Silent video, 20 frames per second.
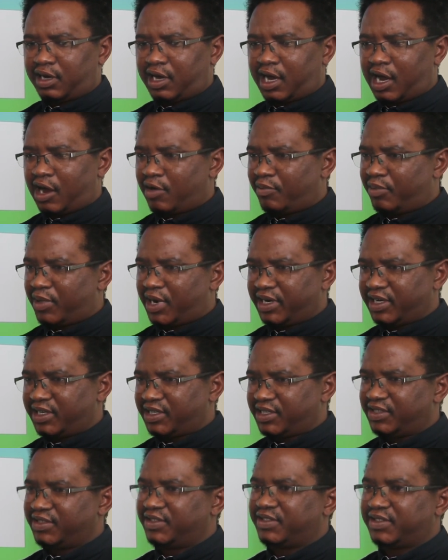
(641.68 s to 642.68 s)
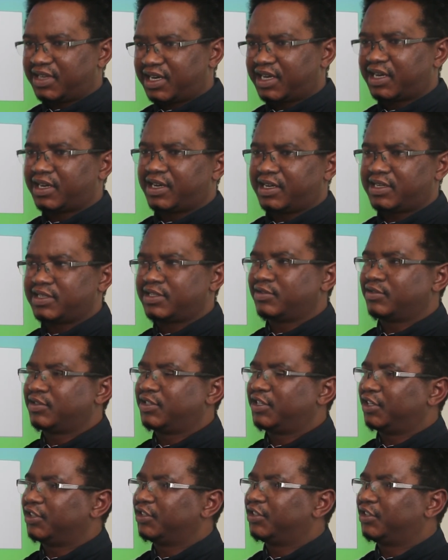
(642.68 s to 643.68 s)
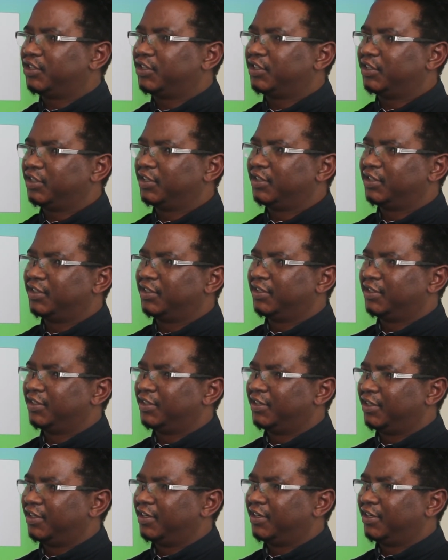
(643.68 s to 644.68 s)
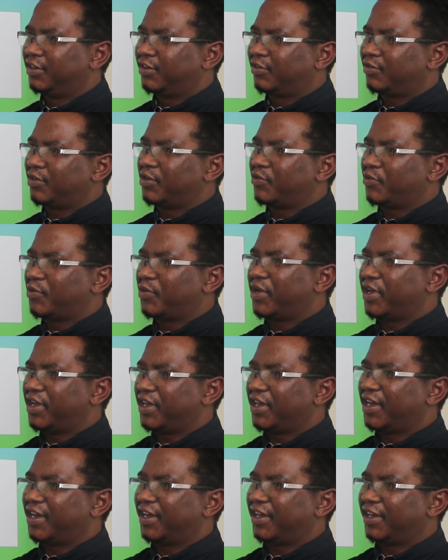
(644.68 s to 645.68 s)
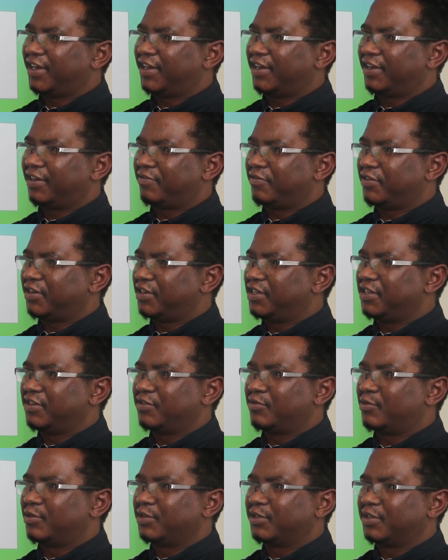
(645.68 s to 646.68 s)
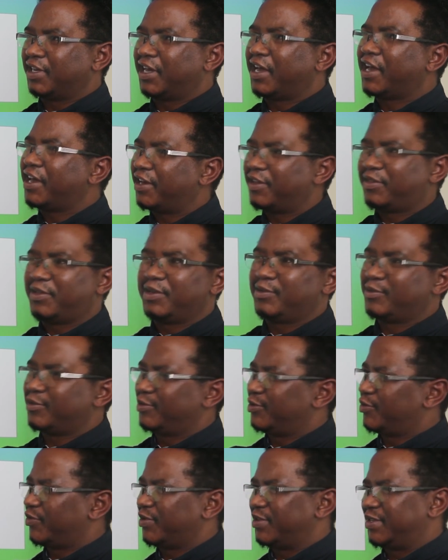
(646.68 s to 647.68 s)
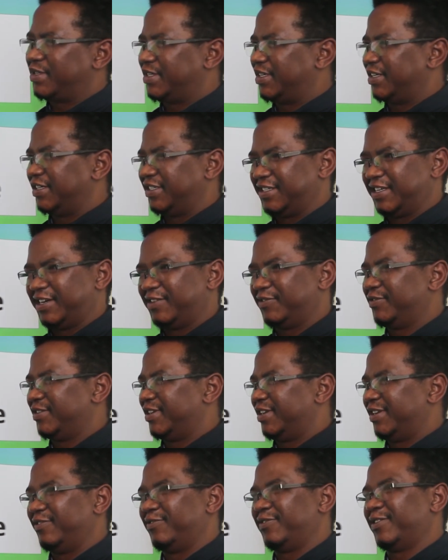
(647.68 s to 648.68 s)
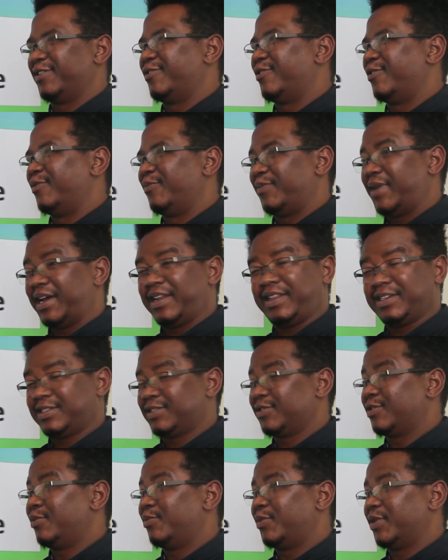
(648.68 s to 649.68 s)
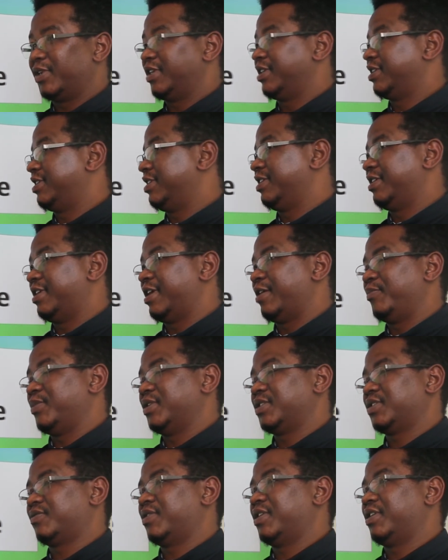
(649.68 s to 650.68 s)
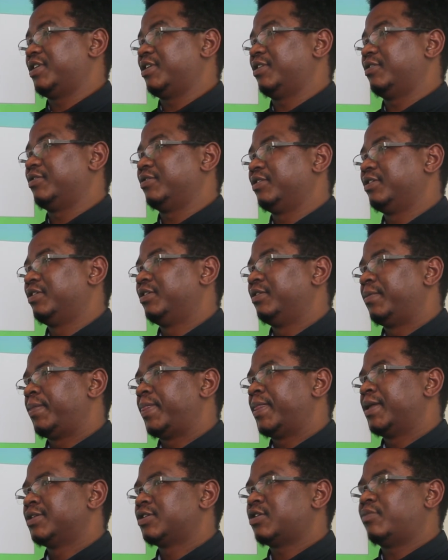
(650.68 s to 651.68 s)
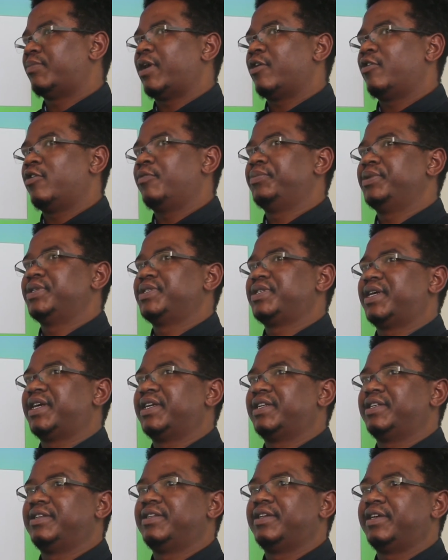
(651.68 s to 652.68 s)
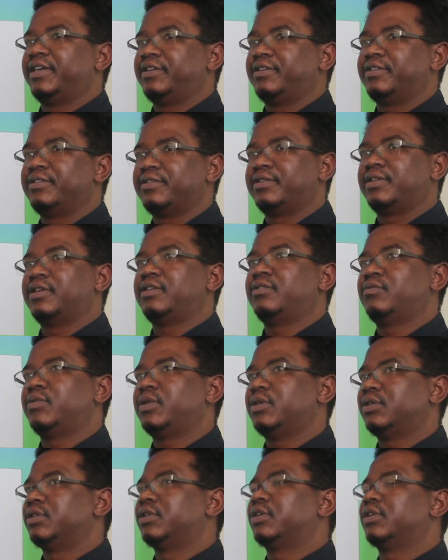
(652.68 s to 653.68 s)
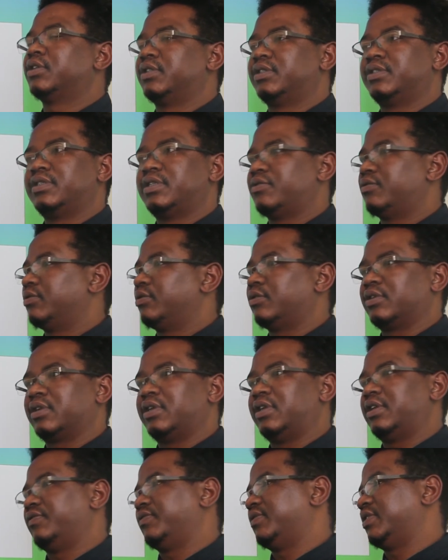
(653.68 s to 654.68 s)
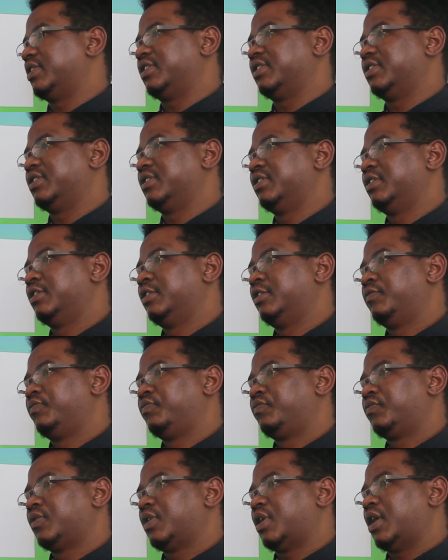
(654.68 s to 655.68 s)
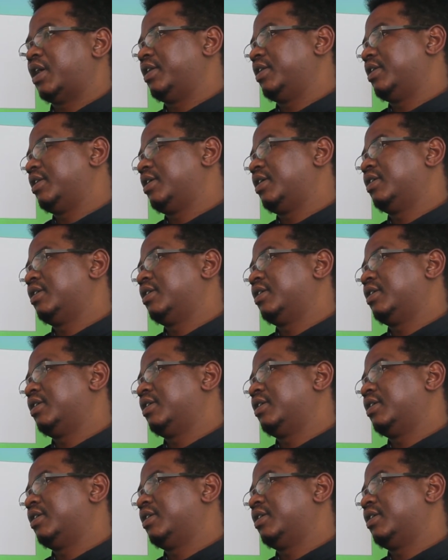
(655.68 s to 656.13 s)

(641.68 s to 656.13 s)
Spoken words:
our parents dragged us to church when we were young, and we didn't want anything to do with church after leaving home. And that's common, it happens quite a lot. So my hope is that they will not leave church. And